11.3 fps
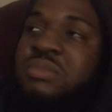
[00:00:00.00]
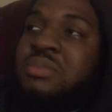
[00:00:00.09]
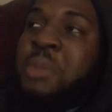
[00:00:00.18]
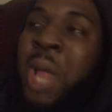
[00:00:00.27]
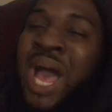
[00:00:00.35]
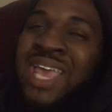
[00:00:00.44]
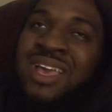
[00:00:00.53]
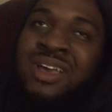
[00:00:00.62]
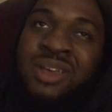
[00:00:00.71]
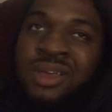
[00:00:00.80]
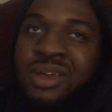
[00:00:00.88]

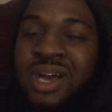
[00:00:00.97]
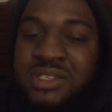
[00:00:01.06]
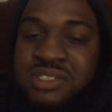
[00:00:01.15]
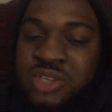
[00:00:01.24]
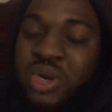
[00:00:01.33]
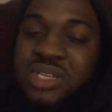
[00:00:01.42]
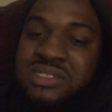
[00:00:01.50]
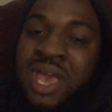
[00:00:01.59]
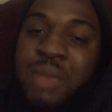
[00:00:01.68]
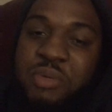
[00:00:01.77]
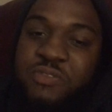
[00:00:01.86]
like, a certain
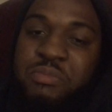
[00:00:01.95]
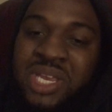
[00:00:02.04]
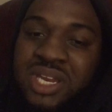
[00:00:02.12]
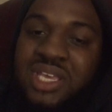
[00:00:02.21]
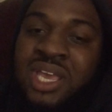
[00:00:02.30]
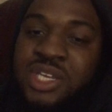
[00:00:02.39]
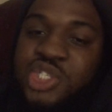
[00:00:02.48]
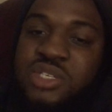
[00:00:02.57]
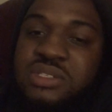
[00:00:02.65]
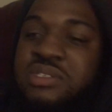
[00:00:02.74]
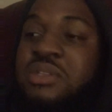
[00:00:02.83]
type of
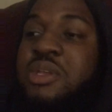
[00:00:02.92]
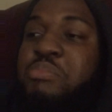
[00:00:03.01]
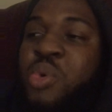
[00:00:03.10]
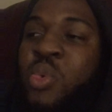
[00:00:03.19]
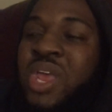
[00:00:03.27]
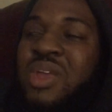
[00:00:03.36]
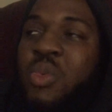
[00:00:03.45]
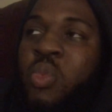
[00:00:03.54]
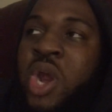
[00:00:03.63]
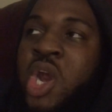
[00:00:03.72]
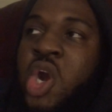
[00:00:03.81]
medication to the
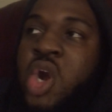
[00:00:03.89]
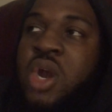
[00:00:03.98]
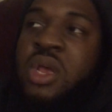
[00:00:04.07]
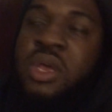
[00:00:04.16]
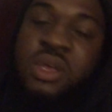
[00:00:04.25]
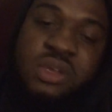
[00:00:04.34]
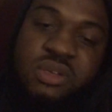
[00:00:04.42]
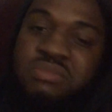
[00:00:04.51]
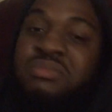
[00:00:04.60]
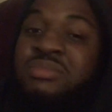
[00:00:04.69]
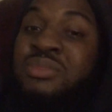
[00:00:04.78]
point where
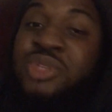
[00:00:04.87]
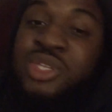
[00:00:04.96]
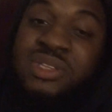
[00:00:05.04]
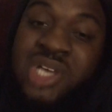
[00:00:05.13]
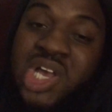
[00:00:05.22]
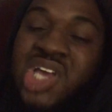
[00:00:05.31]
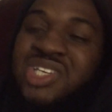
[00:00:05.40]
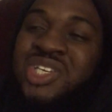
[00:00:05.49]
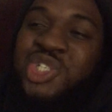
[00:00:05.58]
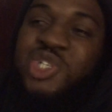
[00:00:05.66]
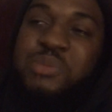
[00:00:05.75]
the
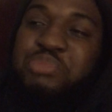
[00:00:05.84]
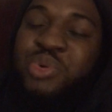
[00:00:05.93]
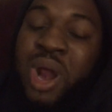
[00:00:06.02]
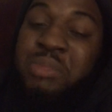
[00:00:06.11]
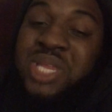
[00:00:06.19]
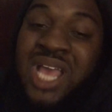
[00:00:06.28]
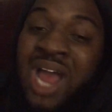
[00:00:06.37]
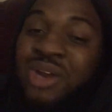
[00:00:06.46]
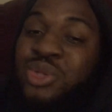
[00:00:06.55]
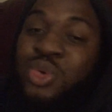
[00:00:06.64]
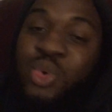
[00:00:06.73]
condition probably
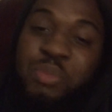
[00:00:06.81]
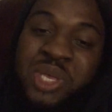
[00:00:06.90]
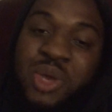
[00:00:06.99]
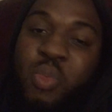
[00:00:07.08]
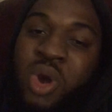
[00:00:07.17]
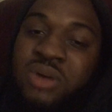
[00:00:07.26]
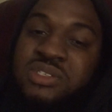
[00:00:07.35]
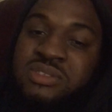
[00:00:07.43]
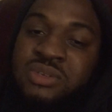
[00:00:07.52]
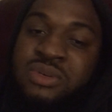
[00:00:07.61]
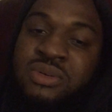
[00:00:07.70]
got a little bit
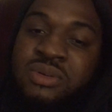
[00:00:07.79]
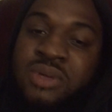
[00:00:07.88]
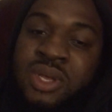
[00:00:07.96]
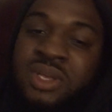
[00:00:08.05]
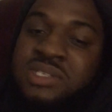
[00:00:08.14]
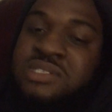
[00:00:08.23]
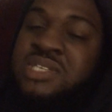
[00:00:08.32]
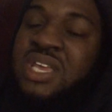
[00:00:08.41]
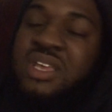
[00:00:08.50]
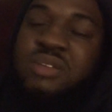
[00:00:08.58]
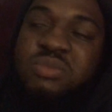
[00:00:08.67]
worse.
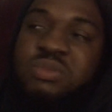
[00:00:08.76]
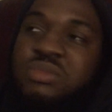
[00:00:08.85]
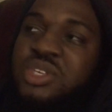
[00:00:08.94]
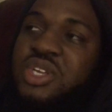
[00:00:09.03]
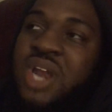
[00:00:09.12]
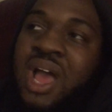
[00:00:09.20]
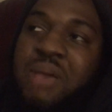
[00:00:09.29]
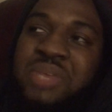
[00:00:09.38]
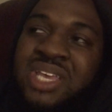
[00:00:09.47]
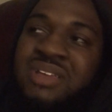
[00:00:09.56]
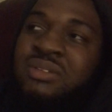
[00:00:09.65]
See, you know what I
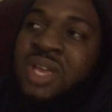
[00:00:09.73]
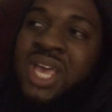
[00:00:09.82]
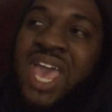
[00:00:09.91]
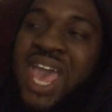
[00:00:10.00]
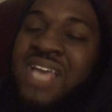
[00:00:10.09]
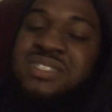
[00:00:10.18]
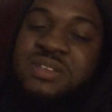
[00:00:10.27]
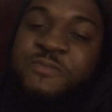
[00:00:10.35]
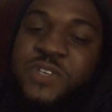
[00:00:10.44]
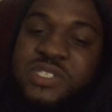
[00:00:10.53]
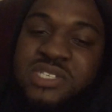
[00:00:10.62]
mean? As a
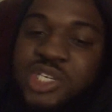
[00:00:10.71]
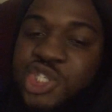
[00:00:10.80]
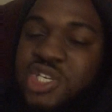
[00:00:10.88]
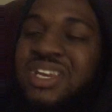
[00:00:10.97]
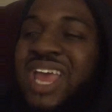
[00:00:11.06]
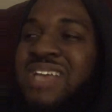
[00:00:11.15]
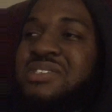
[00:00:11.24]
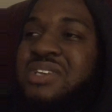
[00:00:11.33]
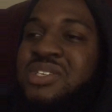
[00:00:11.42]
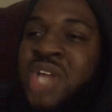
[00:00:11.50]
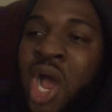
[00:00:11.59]
physician, as
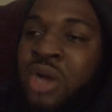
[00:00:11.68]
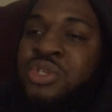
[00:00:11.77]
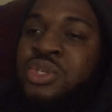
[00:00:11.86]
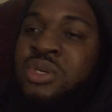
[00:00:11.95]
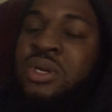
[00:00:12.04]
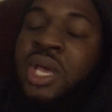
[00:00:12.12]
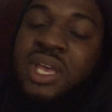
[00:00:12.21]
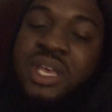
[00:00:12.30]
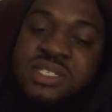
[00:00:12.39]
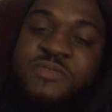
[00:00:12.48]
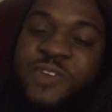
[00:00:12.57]
a doctor,
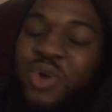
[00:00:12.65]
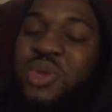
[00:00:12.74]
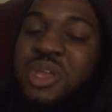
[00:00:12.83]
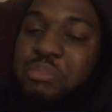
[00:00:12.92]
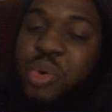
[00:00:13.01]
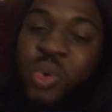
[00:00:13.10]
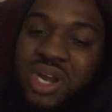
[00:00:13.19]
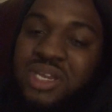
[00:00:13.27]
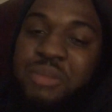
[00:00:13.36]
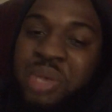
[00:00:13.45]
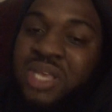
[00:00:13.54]
it's very
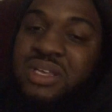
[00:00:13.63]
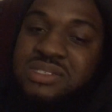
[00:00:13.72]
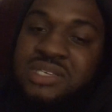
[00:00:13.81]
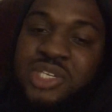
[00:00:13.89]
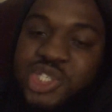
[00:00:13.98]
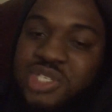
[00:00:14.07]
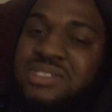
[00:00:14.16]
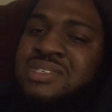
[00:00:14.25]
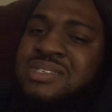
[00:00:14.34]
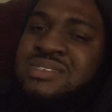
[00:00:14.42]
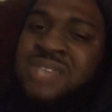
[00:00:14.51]
important to pay attention
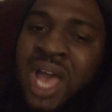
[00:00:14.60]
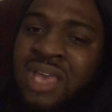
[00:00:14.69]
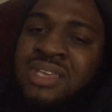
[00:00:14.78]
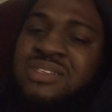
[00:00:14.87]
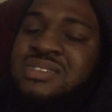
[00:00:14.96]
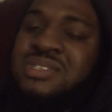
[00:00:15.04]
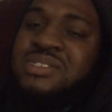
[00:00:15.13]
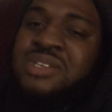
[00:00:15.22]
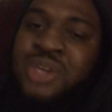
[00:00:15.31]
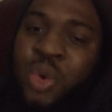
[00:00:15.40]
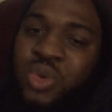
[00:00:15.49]
to science and
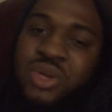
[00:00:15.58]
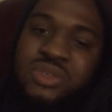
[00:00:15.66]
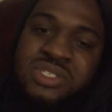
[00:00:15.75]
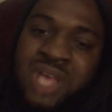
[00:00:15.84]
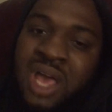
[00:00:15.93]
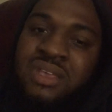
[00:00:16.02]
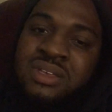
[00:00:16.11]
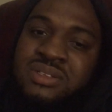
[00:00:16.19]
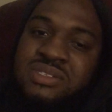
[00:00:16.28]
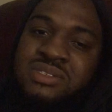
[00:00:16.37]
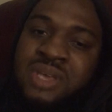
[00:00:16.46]
to know your
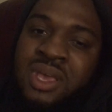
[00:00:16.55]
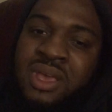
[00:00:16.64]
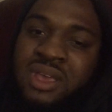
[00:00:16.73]
science.